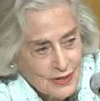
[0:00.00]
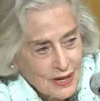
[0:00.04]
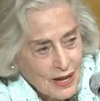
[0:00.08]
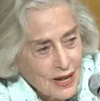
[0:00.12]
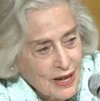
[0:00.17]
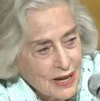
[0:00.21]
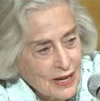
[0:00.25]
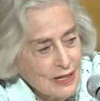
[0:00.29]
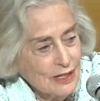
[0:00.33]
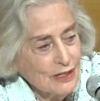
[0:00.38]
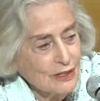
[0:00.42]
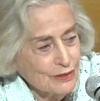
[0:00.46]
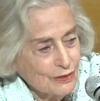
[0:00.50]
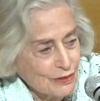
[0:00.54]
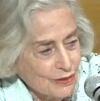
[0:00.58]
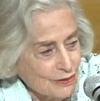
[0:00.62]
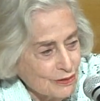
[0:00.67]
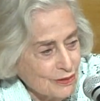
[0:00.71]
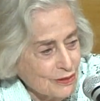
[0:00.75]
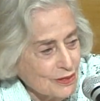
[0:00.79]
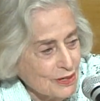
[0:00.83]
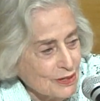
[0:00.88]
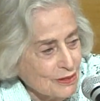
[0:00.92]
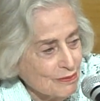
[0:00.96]
I
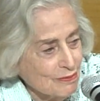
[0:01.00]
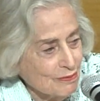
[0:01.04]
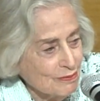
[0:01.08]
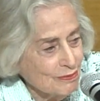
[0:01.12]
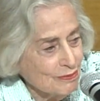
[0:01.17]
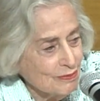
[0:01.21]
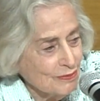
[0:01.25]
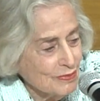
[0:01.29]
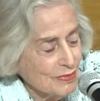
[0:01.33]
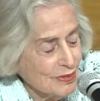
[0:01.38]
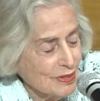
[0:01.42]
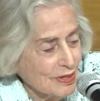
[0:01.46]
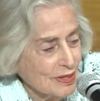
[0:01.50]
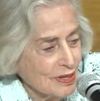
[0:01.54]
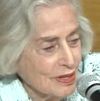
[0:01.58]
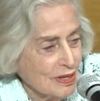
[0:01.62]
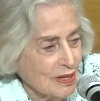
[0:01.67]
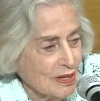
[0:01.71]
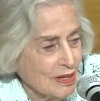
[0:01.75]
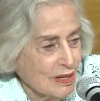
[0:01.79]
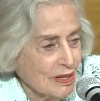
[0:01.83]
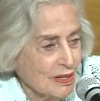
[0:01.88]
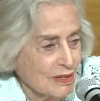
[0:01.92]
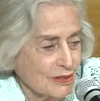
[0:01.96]
learned
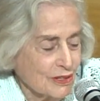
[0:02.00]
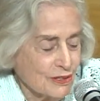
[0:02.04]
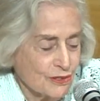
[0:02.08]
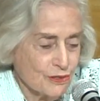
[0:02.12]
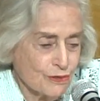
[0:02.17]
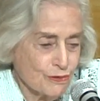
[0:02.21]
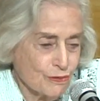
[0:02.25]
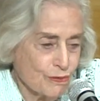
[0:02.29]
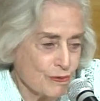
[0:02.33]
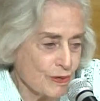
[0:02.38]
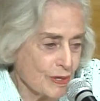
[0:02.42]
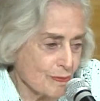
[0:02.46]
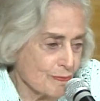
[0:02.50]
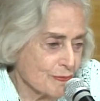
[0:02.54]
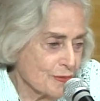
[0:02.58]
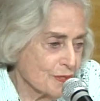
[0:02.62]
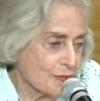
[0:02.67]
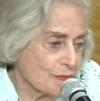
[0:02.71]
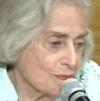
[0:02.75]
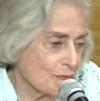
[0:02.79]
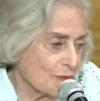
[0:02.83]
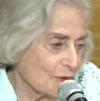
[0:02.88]
that trips